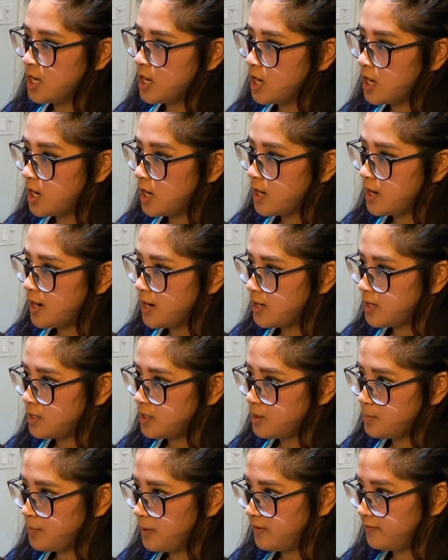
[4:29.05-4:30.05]
All right, can
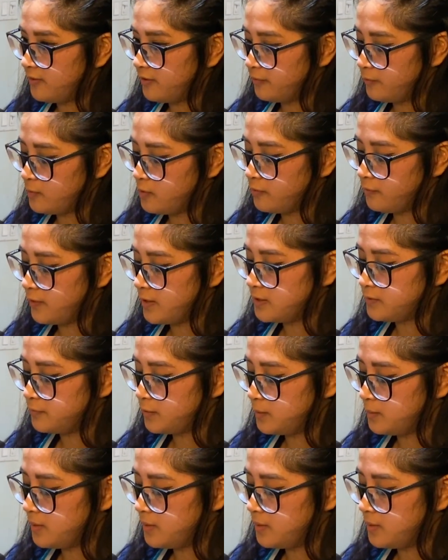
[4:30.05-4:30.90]
you puff up your face for